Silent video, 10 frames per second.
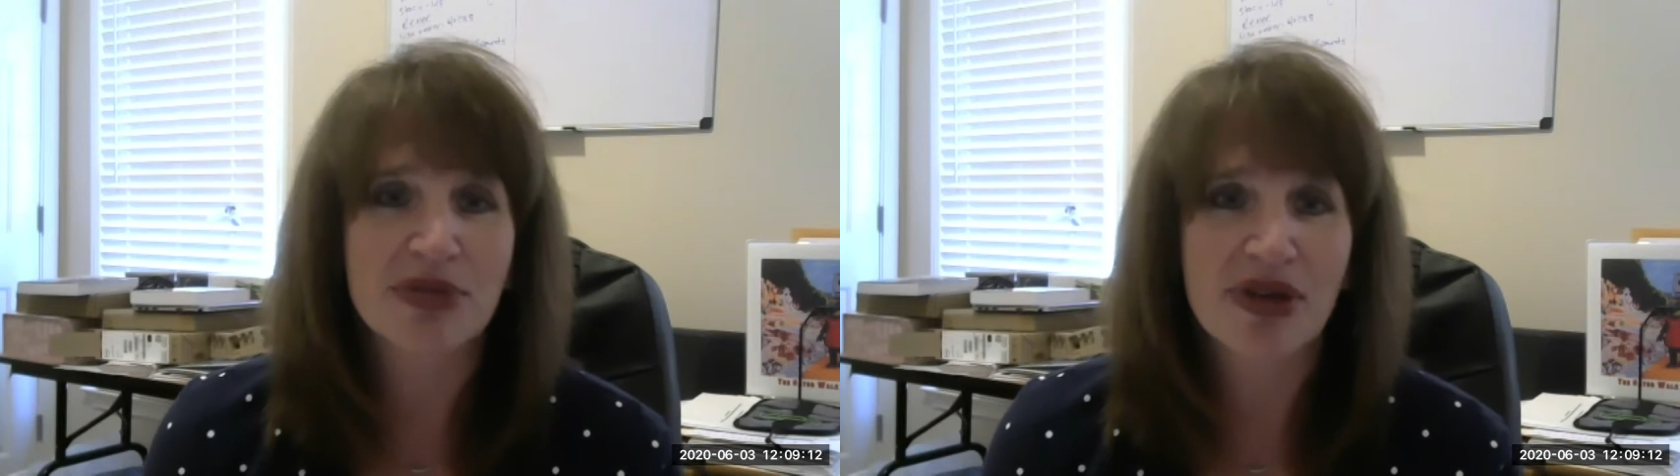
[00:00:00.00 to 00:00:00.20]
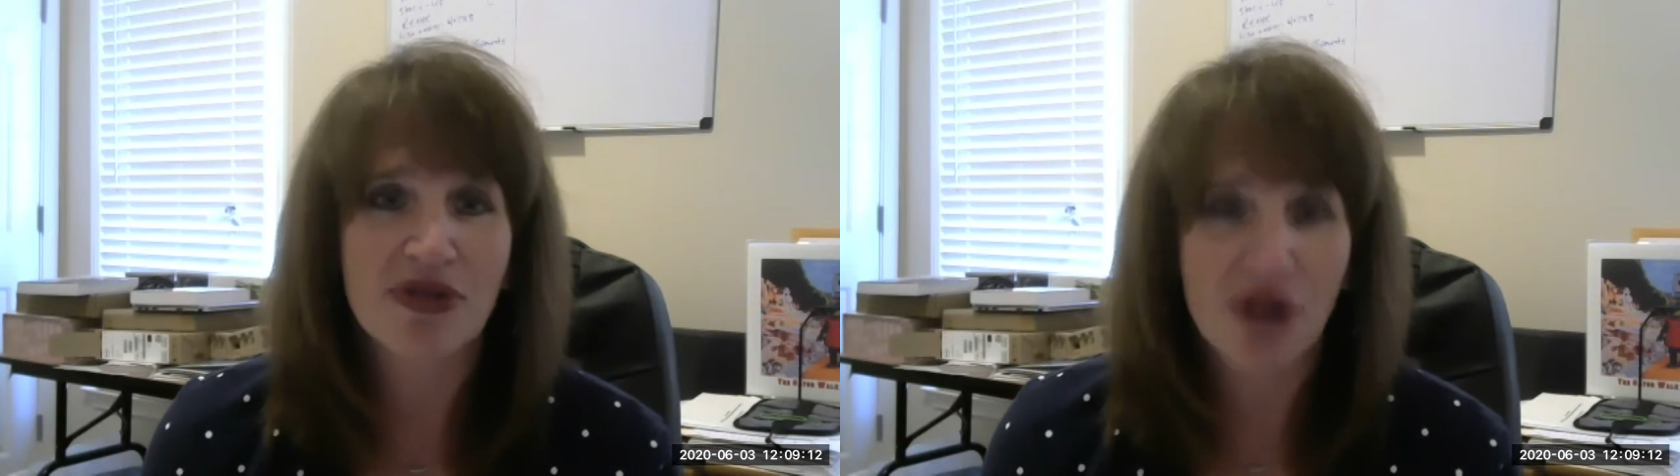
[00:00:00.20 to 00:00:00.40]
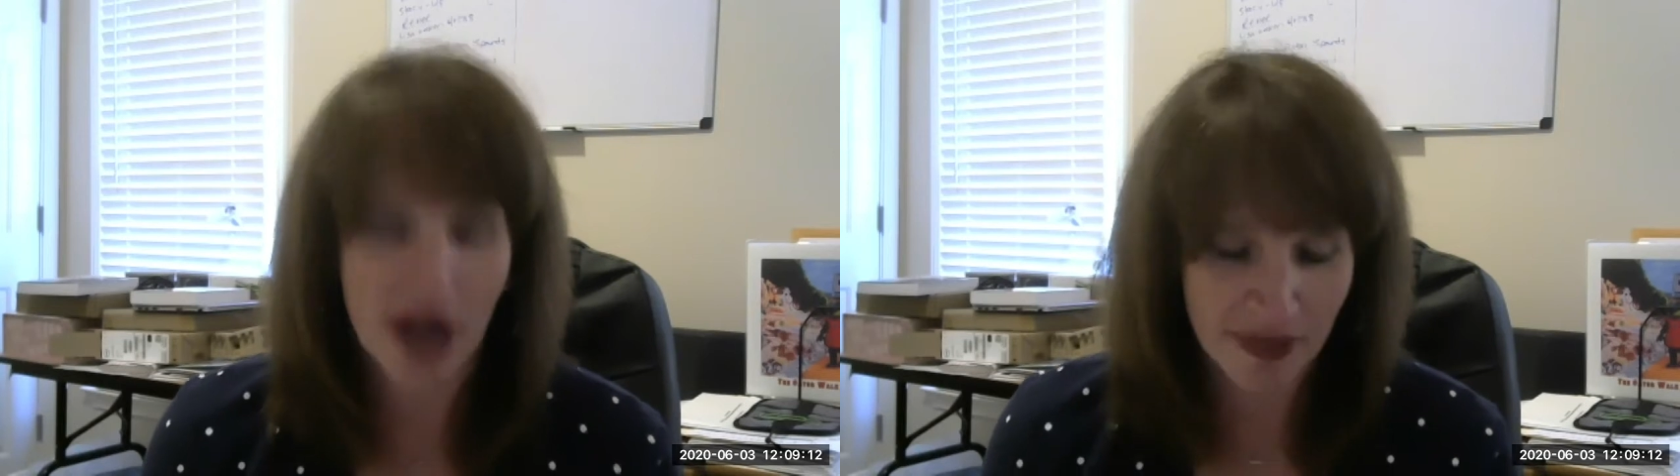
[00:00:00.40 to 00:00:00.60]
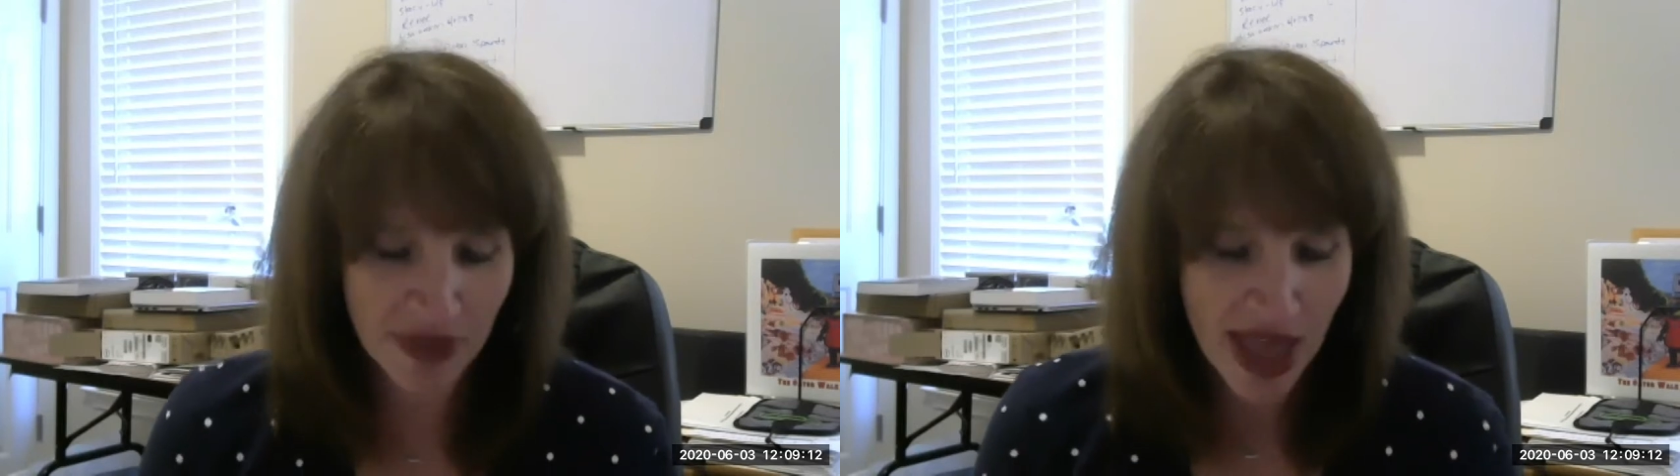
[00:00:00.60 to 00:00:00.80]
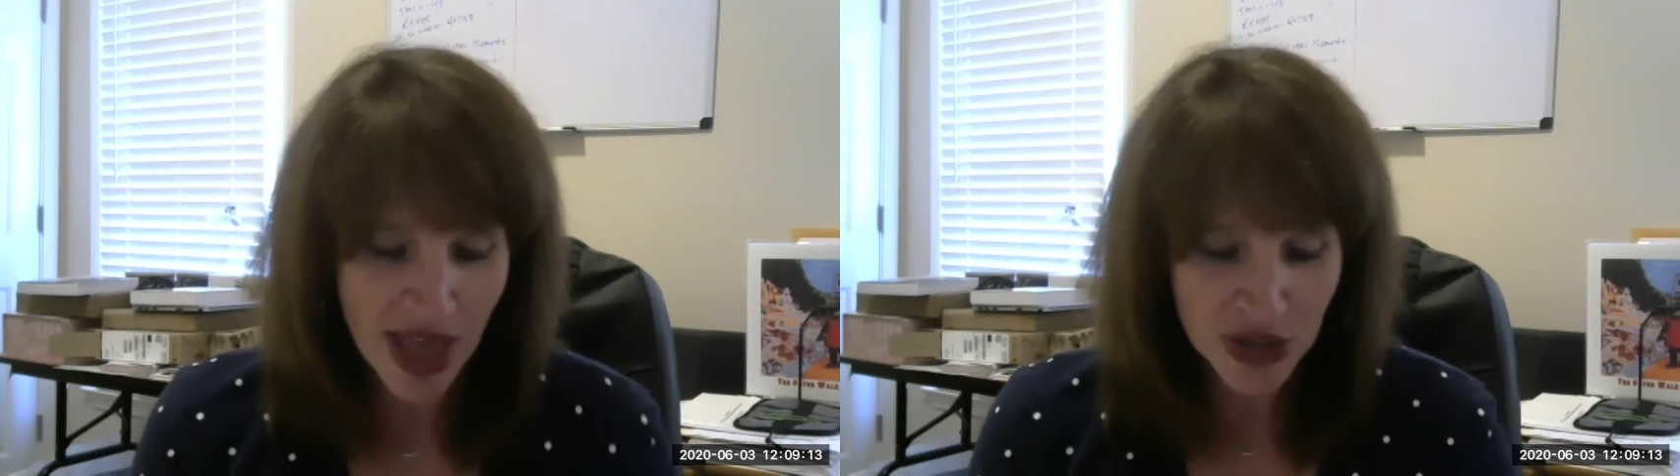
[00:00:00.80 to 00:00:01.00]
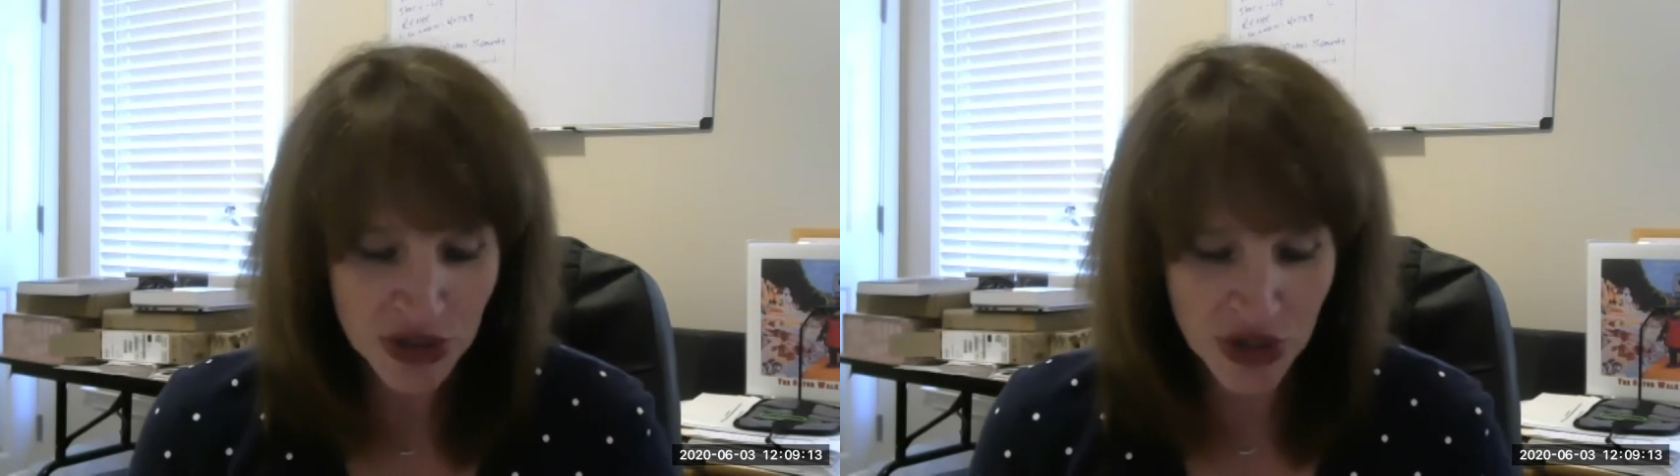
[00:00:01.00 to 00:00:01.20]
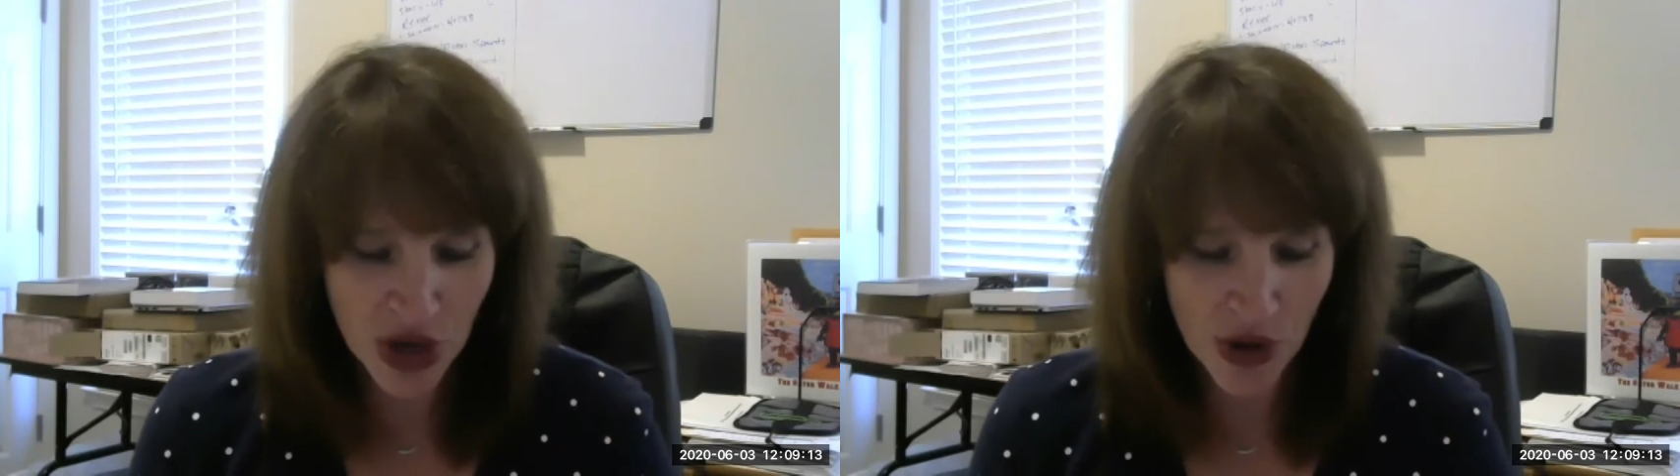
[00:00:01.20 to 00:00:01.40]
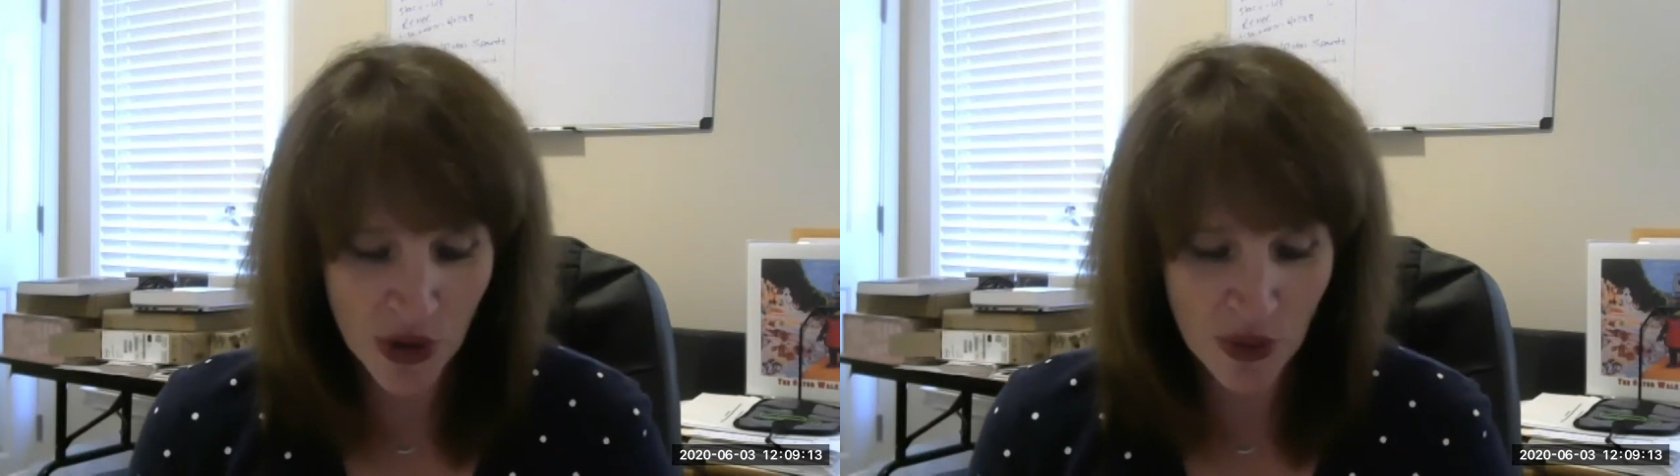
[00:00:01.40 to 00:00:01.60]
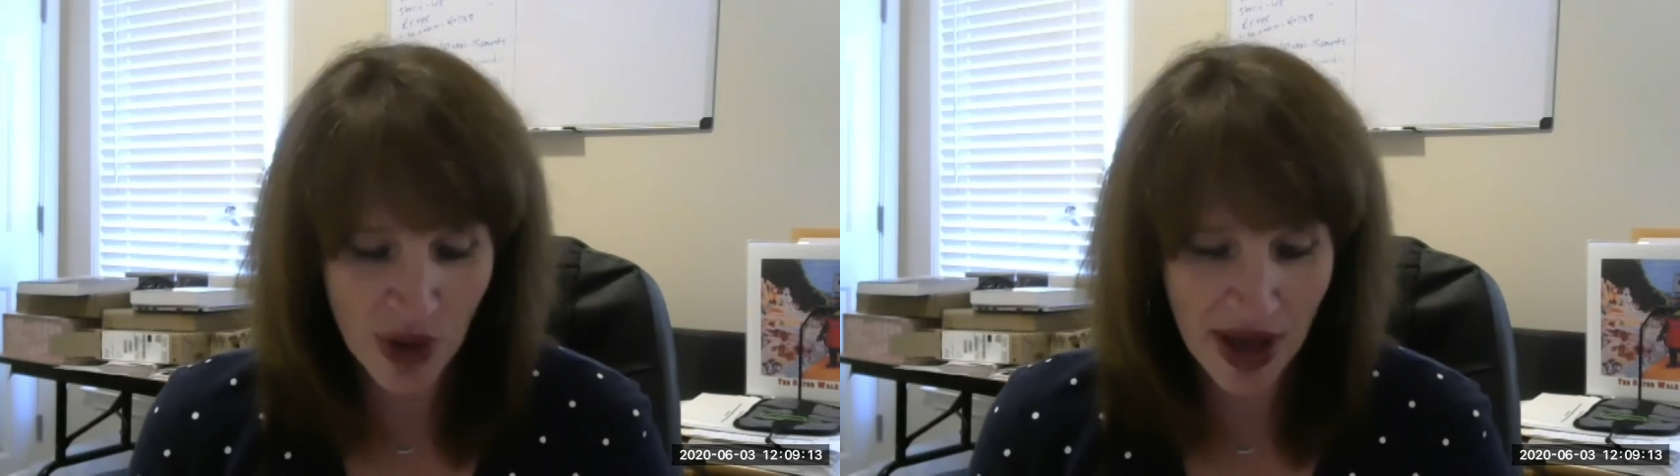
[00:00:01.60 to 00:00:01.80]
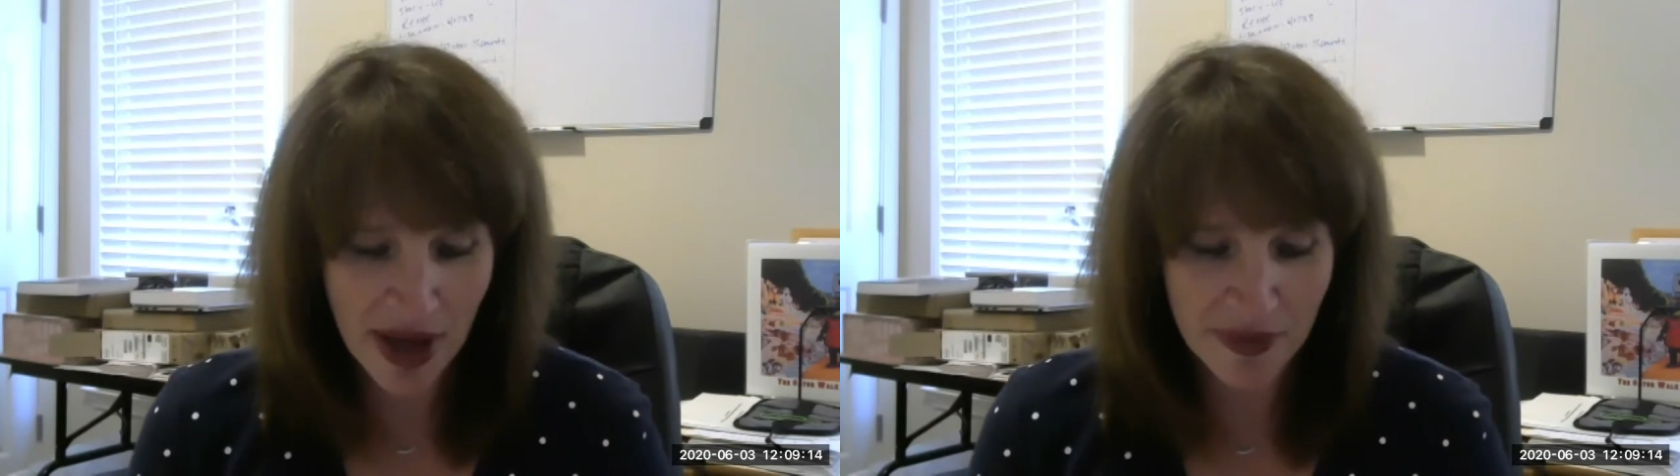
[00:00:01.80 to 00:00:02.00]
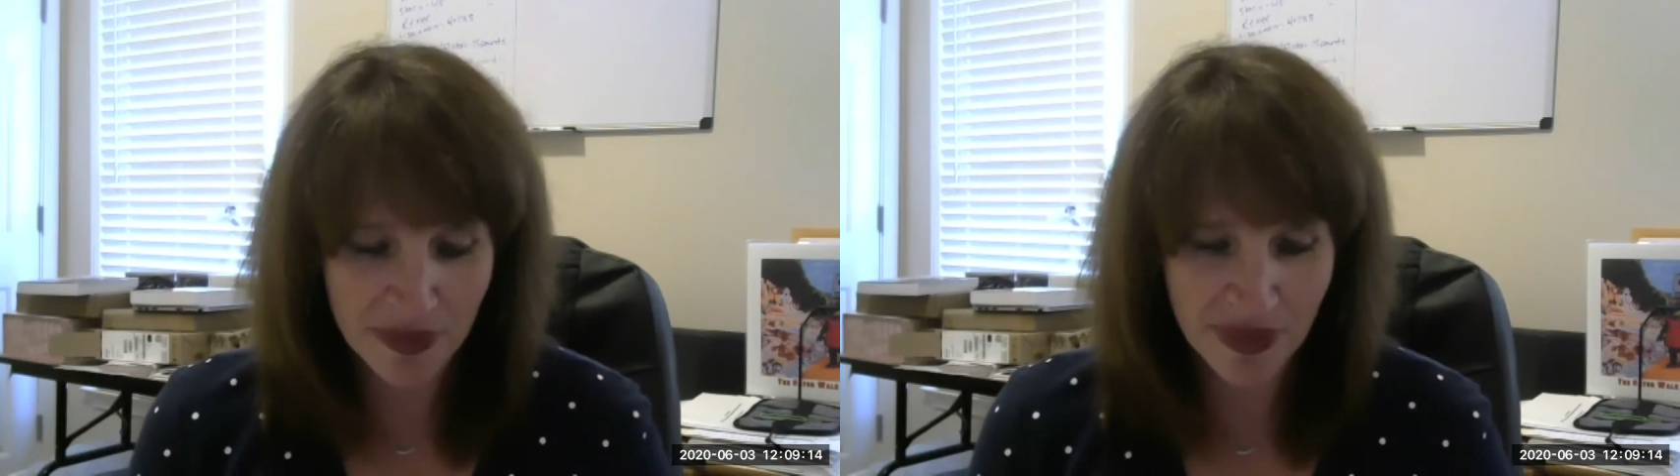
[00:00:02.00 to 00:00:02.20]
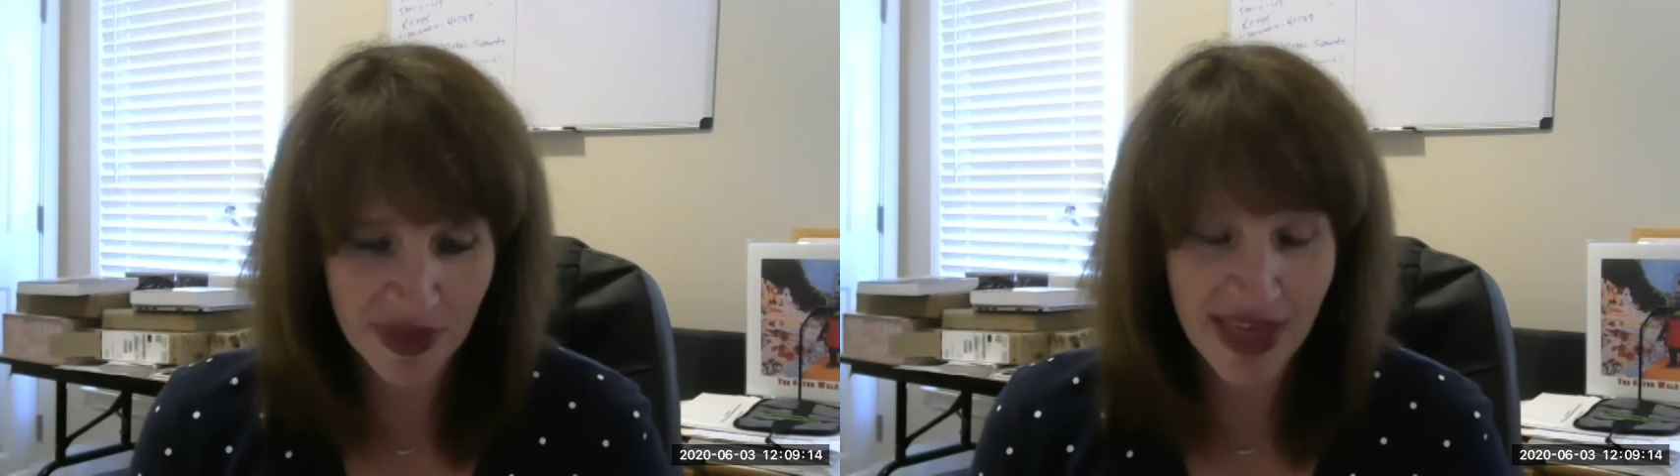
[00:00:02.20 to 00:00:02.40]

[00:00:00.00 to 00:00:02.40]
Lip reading: be free. So